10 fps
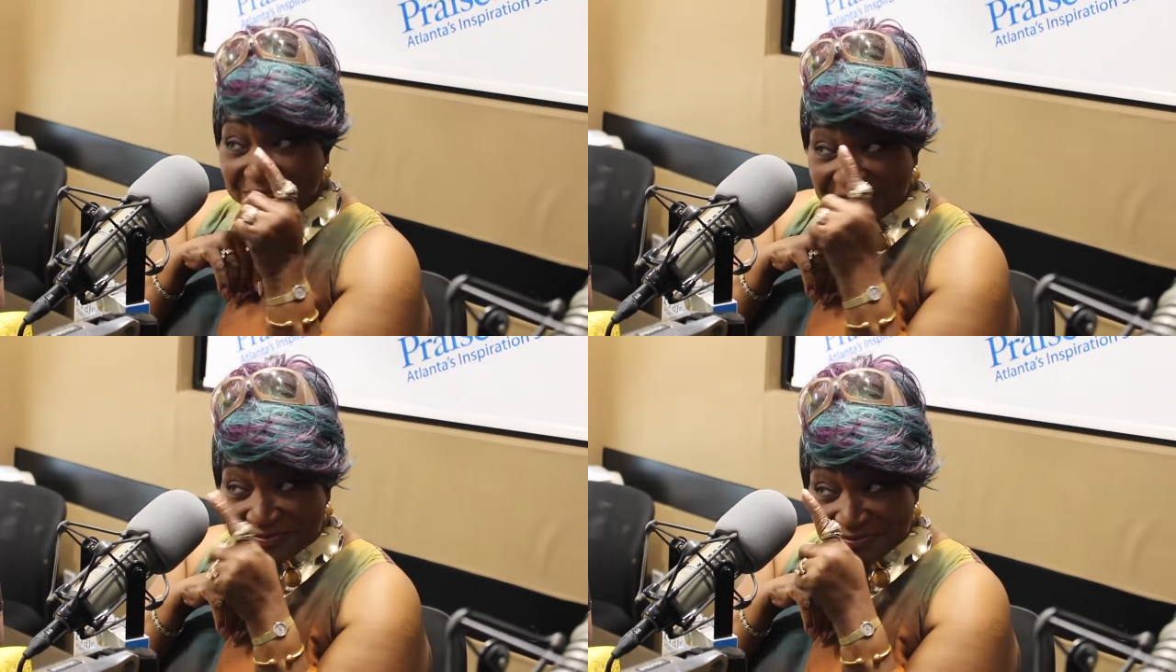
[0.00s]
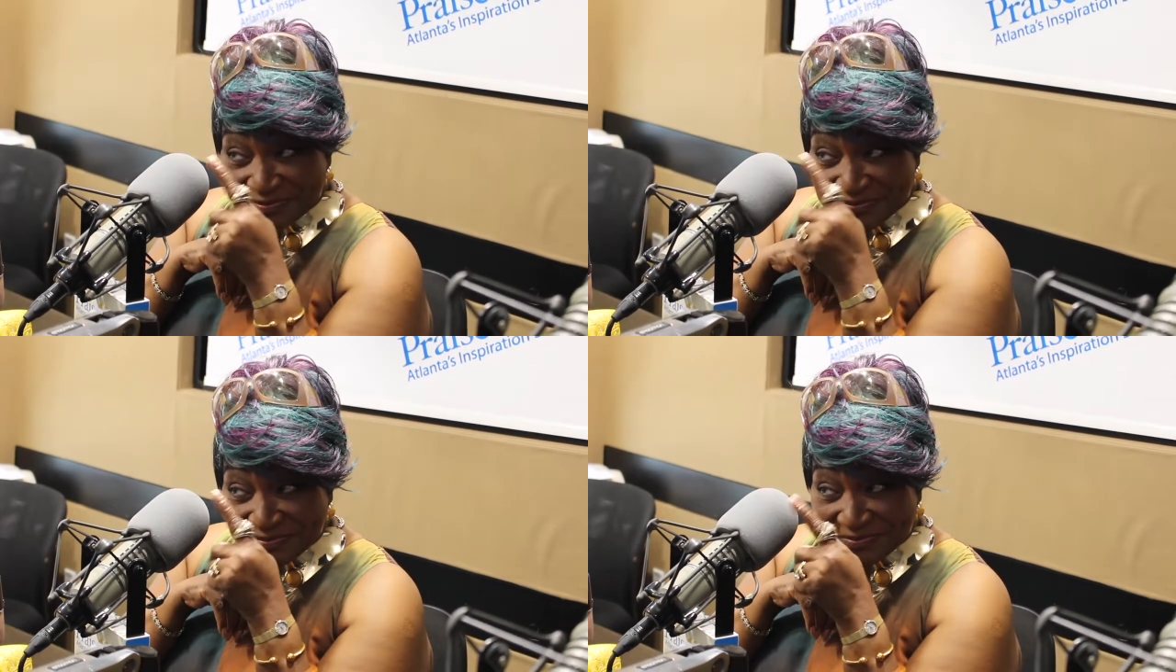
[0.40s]
Look
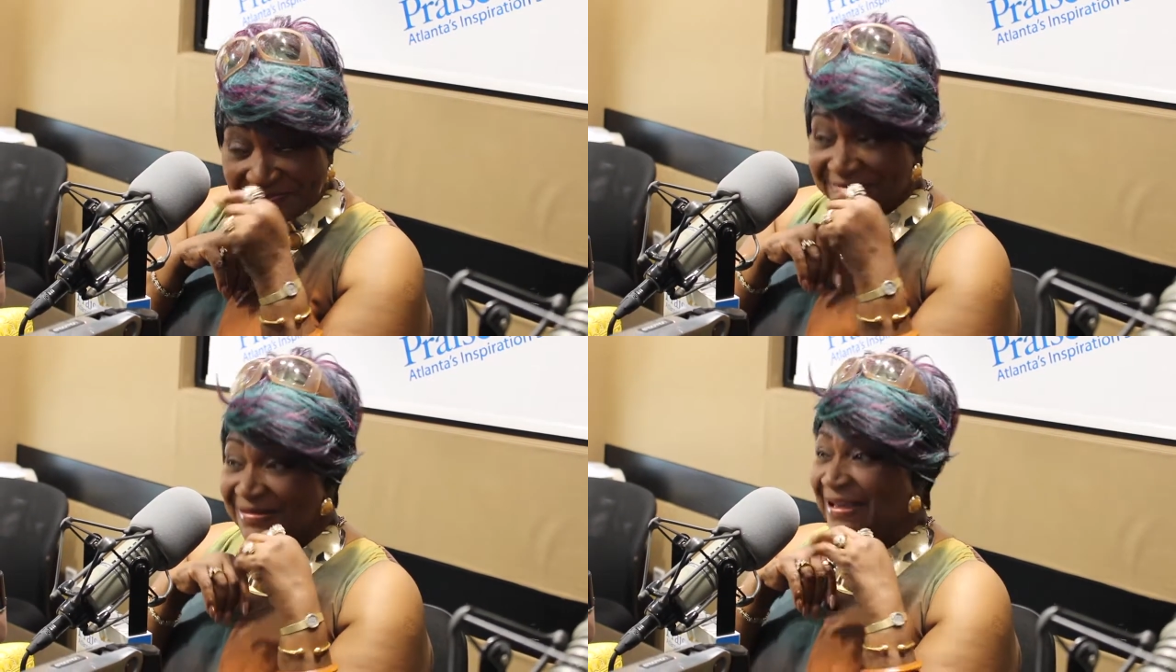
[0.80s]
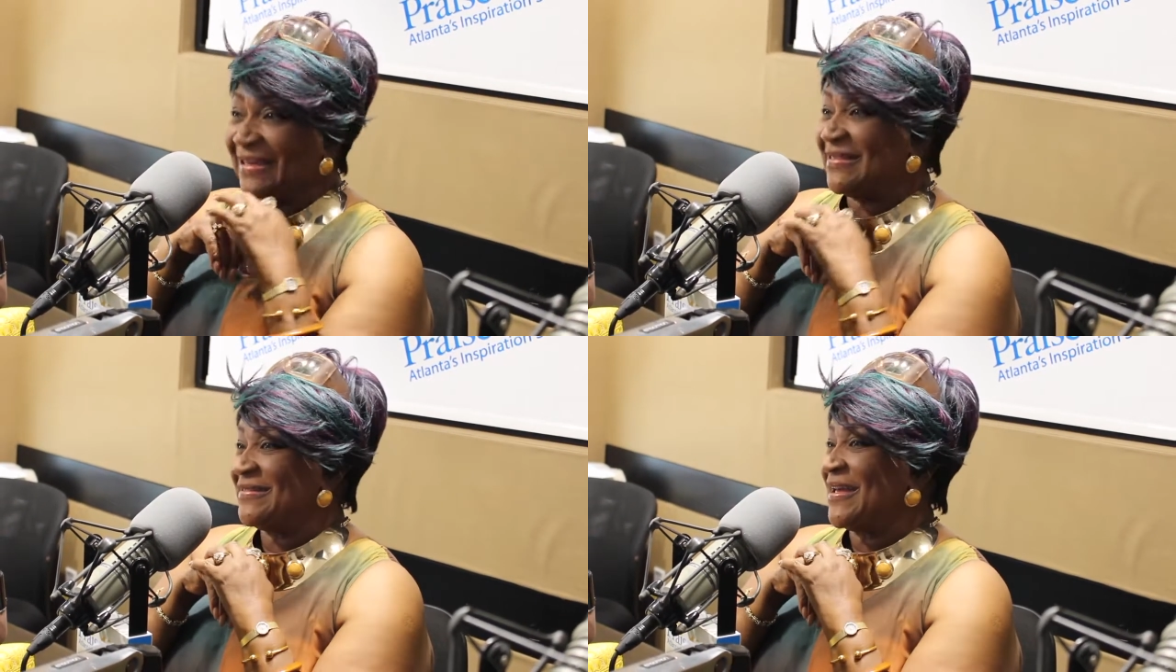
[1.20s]
at you. Okay, come
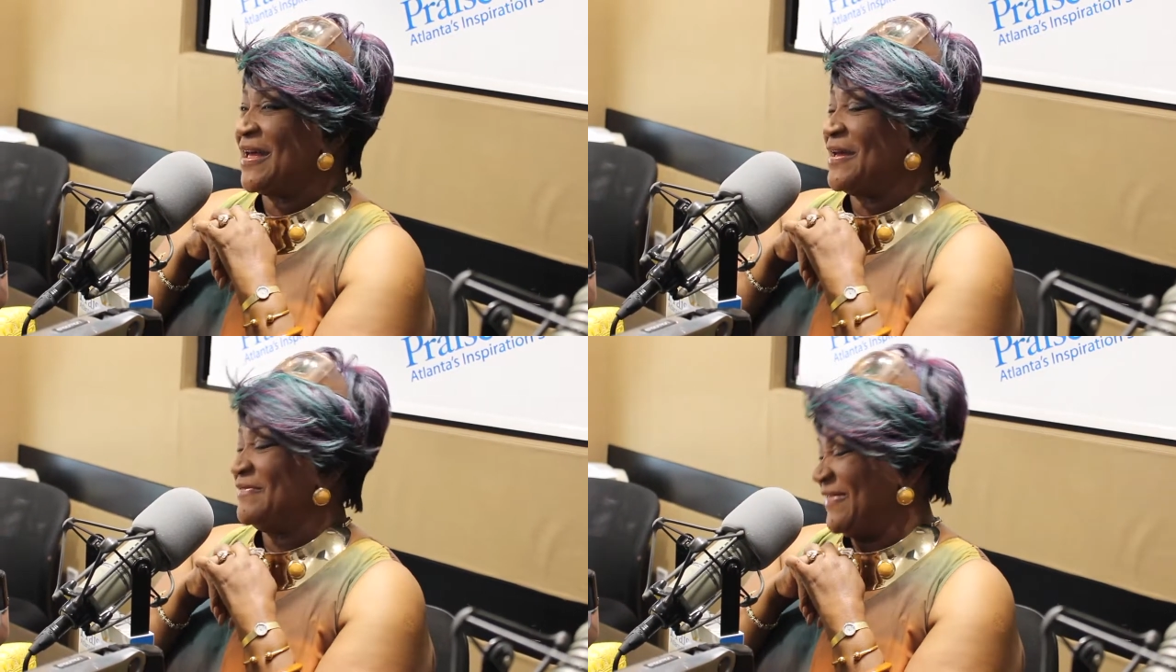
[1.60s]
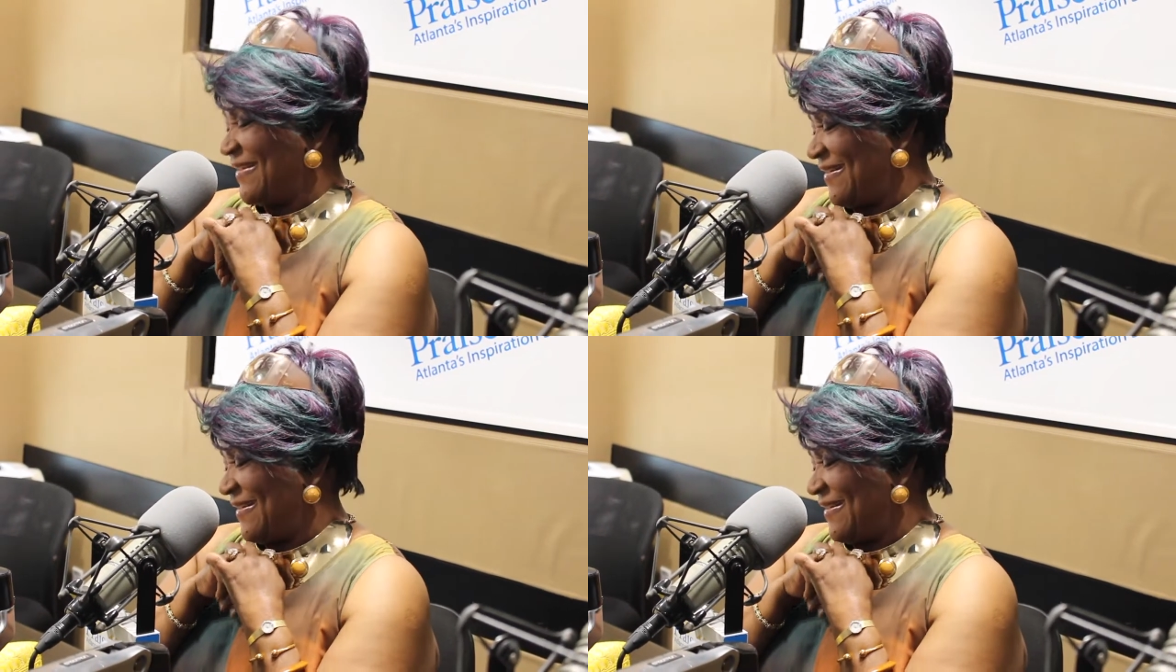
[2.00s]
on, history.